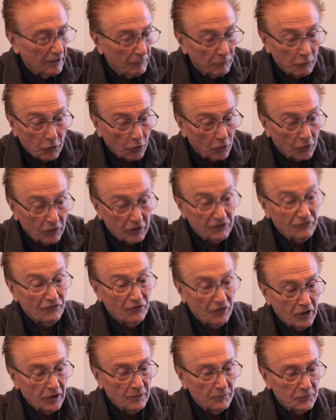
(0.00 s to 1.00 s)
Brokerage
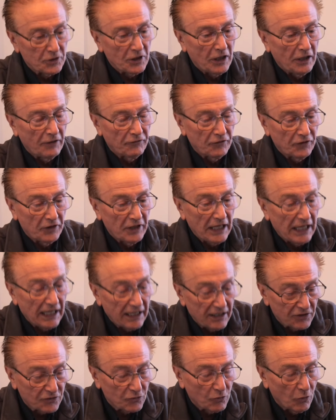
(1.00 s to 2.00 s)
firms offer
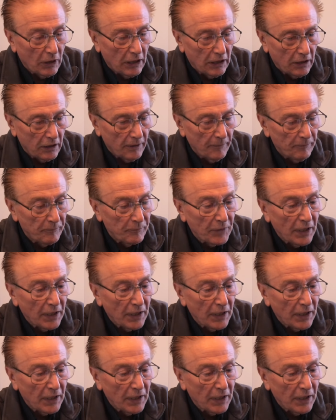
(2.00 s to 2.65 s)
that as well.